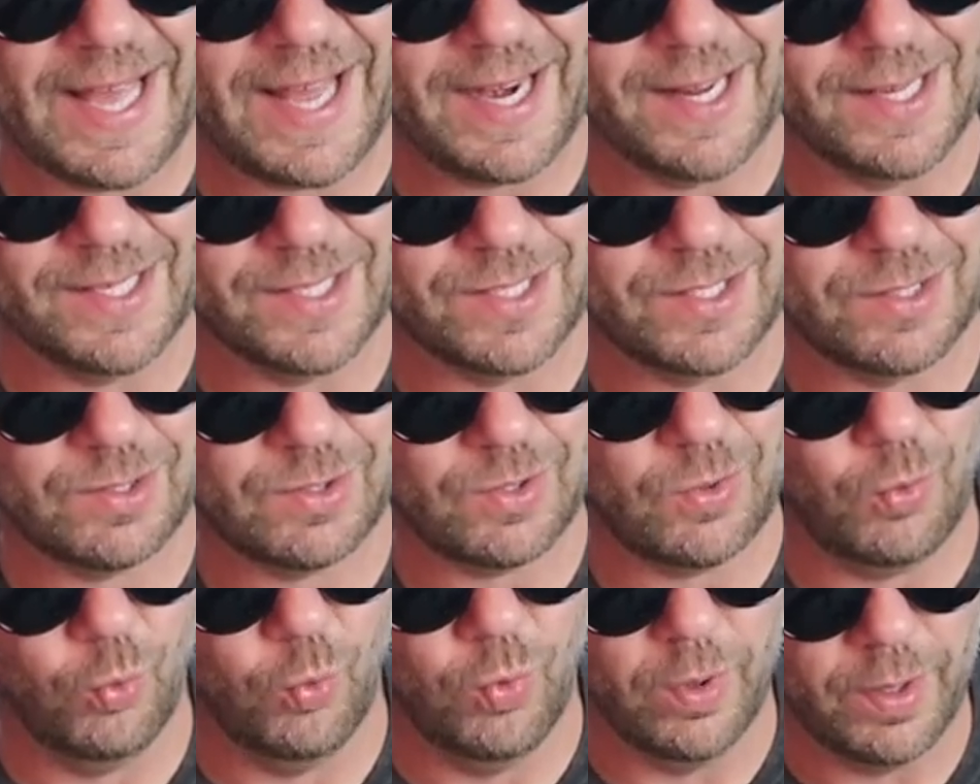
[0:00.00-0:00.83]
That is
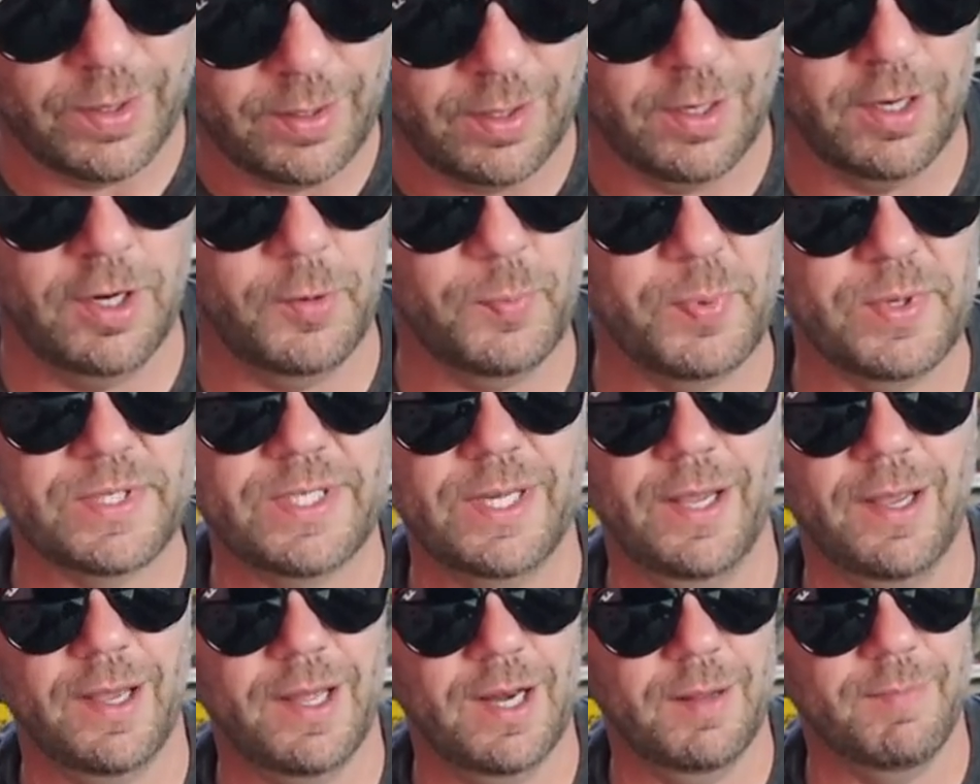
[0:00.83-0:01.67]

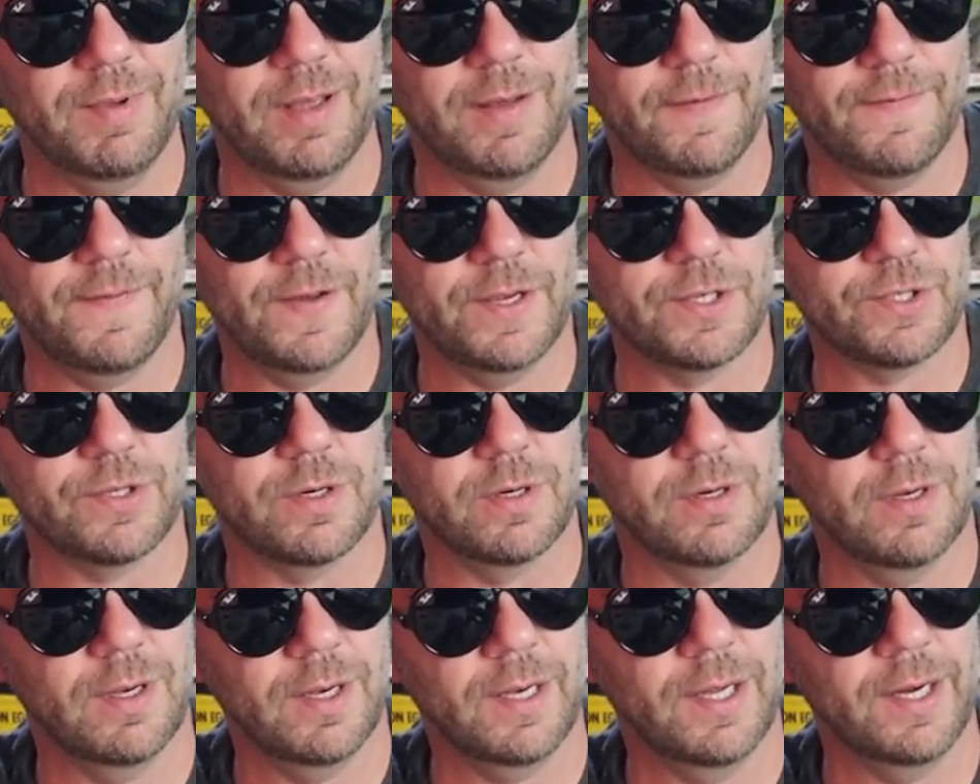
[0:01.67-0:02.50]
100% gonna be a fisher.
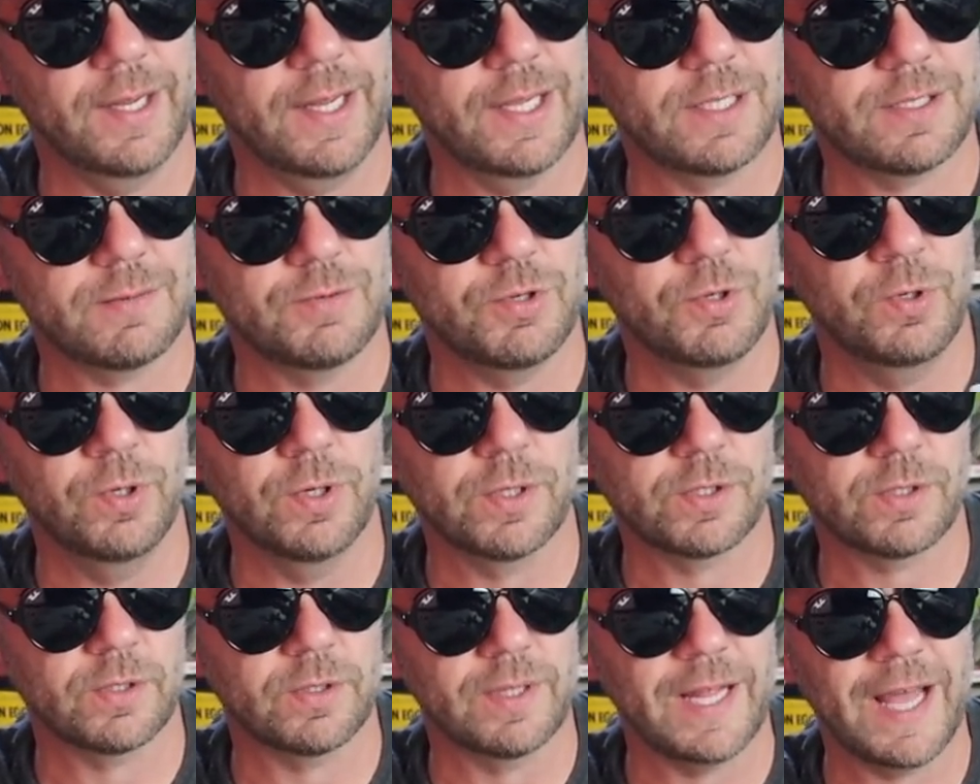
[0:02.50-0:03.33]
I'm gonna get some new
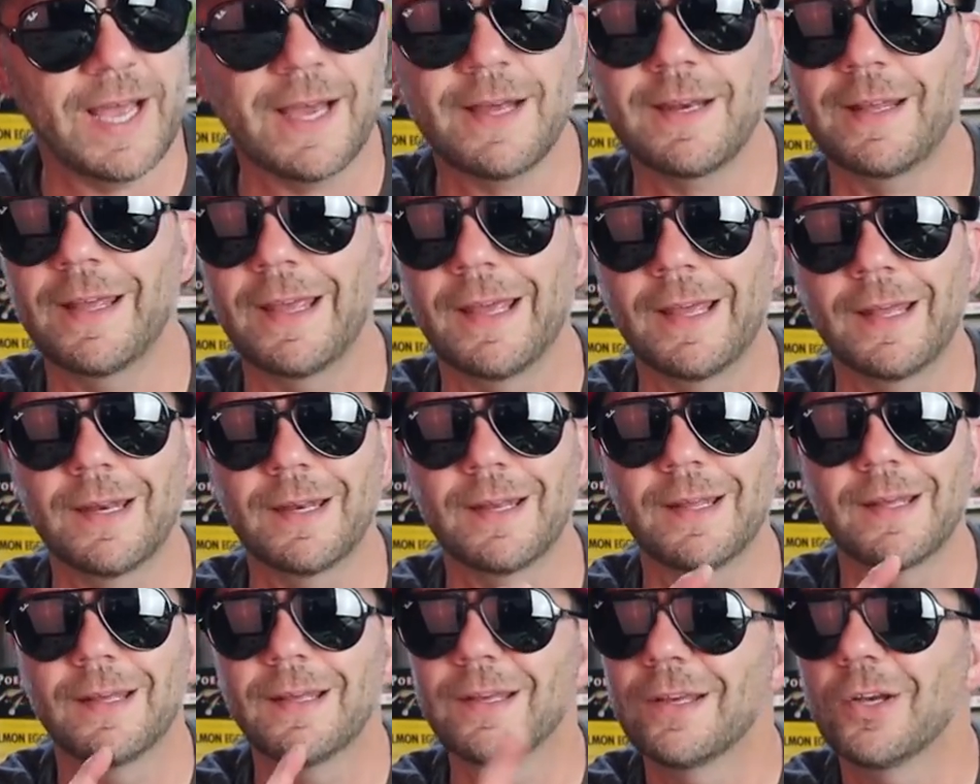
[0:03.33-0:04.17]
hooks on that
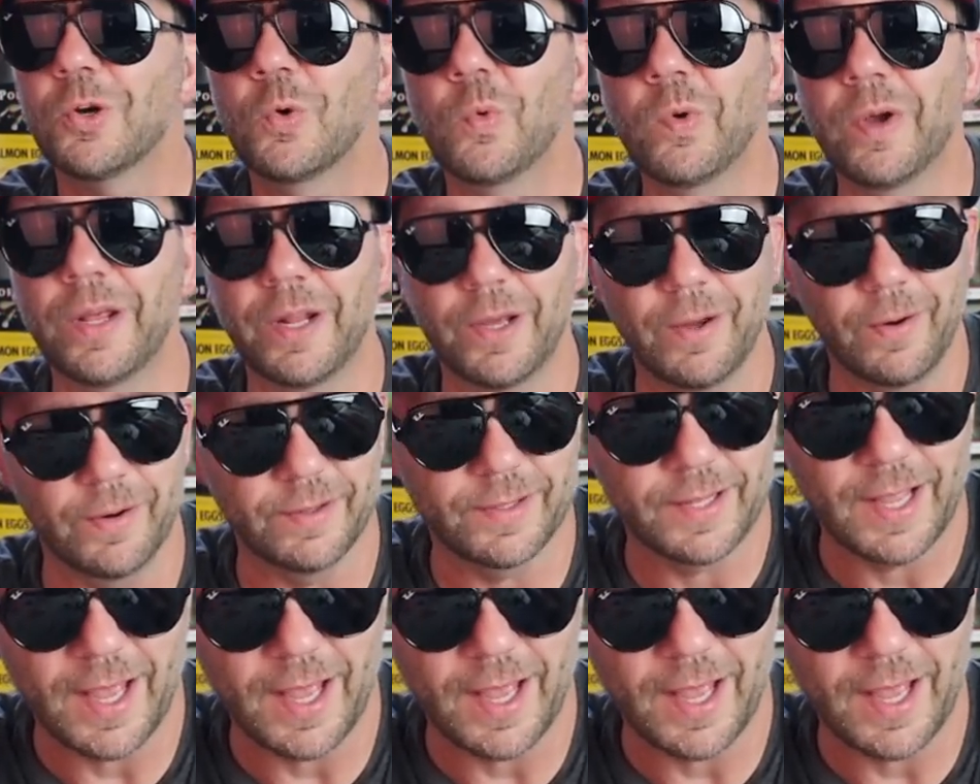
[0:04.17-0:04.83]
and we're gonna go to